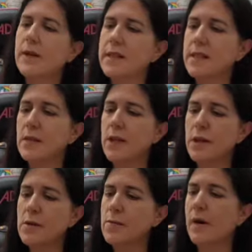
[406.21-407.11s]
I didn't
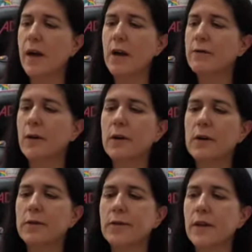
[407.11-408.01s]
use my
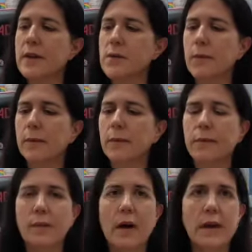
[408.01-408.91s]
overlocker for this one.
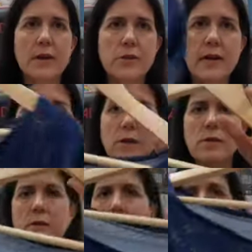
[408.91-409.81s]
I literally
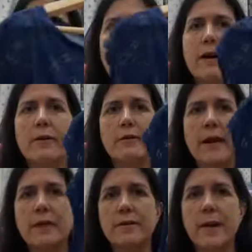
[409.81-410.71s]
used some
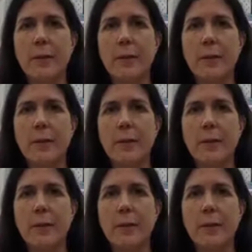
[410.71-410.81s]
Maraflex